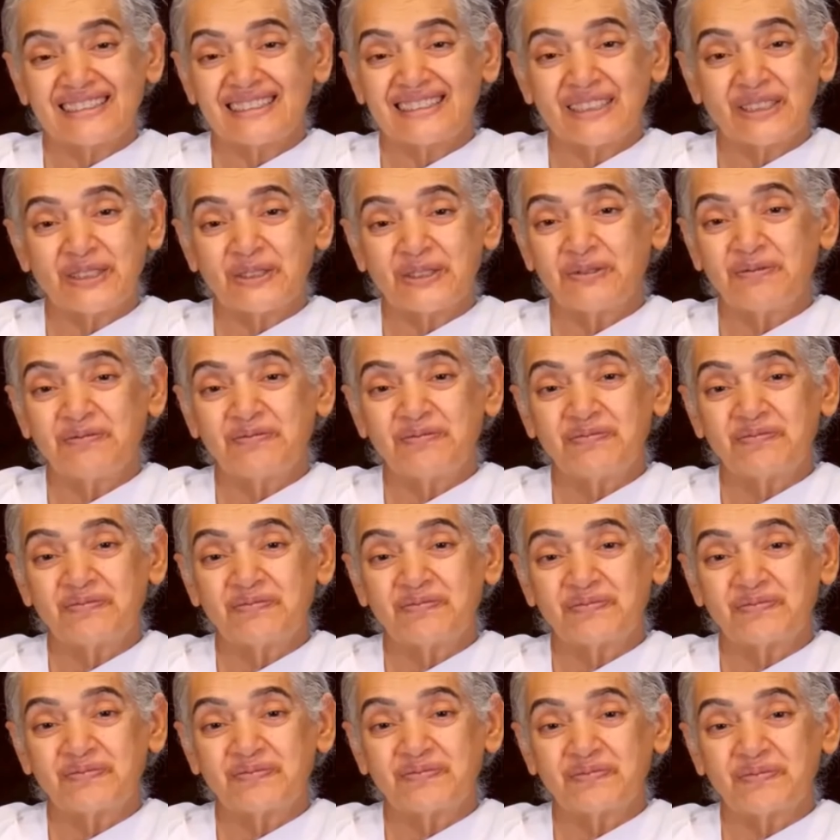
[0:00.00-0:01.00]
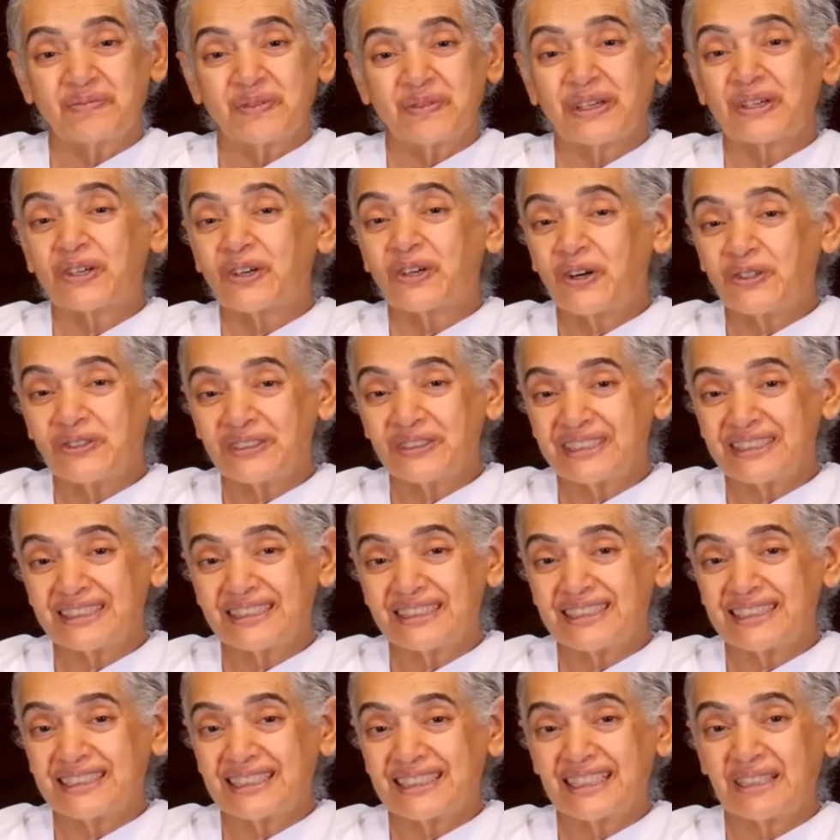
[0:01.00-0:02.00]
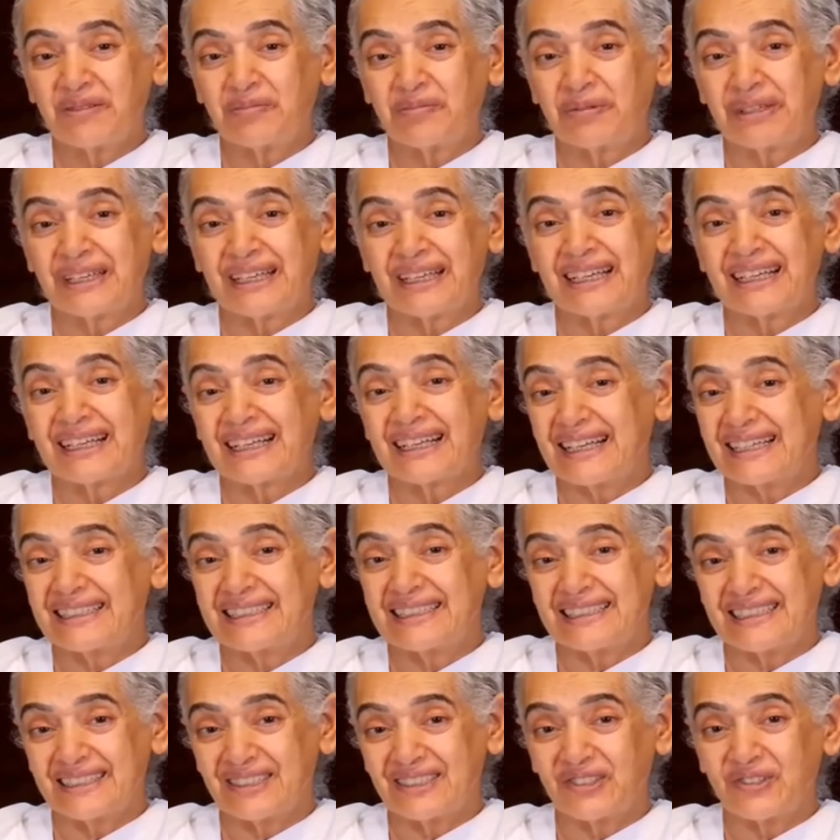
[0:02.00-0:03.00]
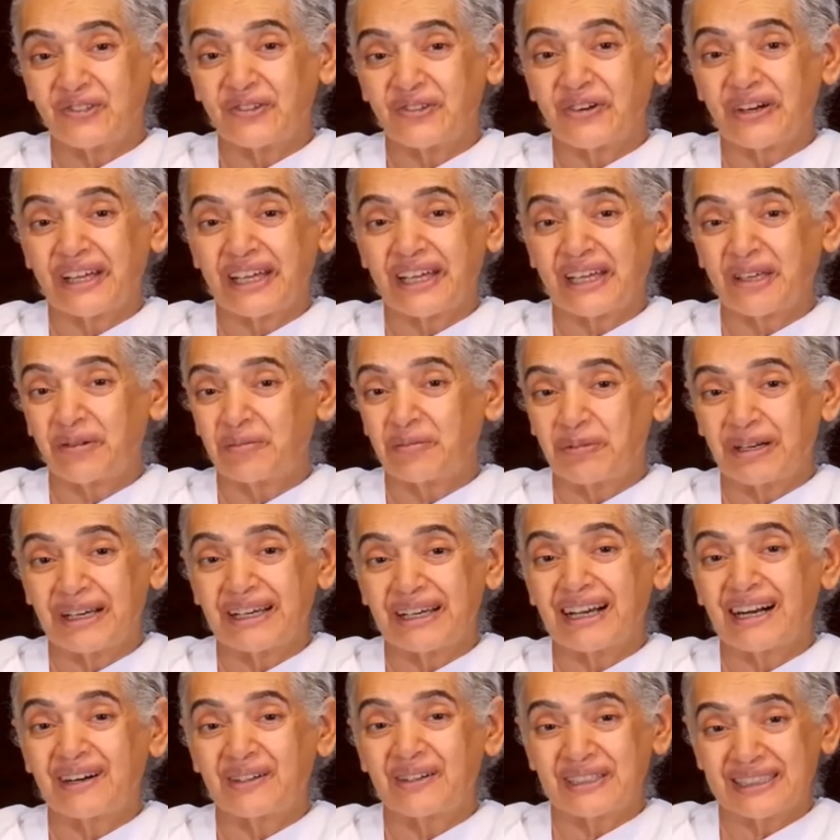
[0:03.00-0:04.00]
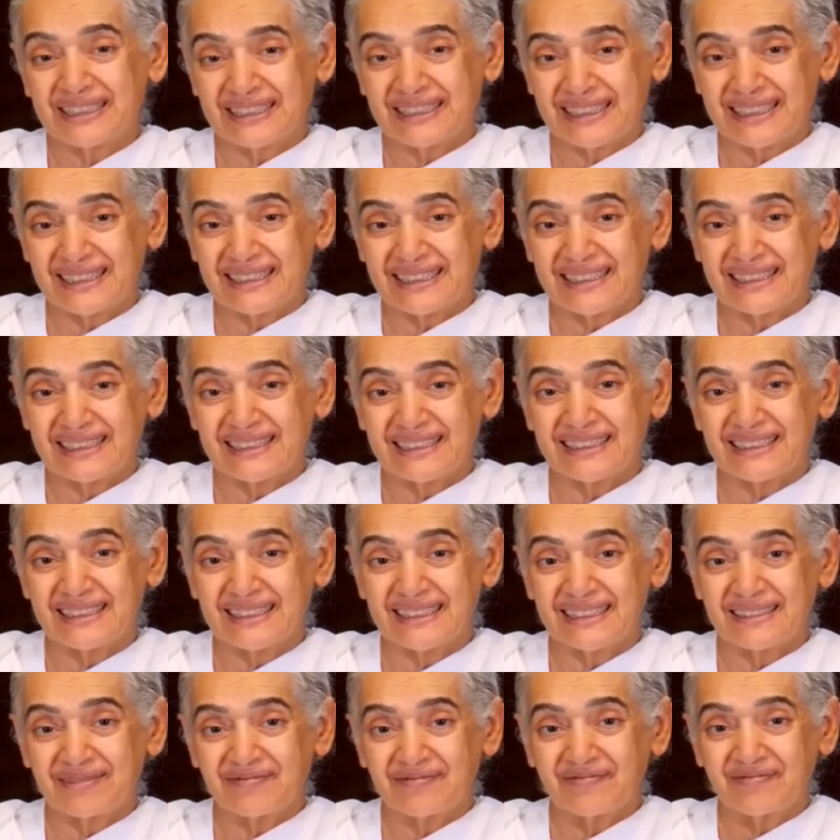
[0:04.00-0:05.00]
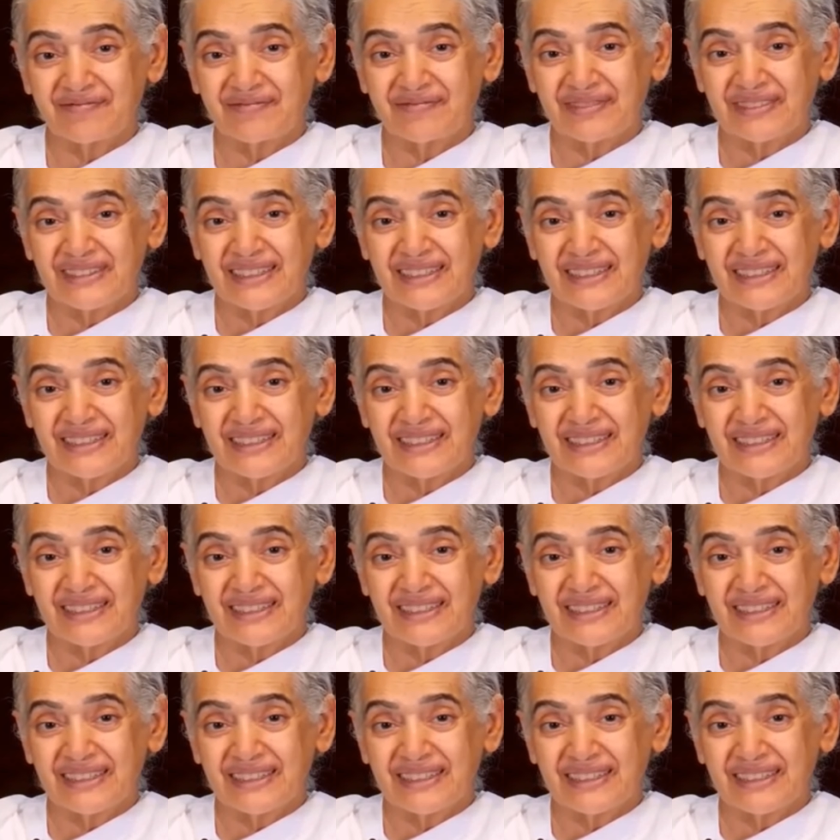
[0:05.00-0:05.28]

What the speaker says: So we're constantly being led astray by our senses.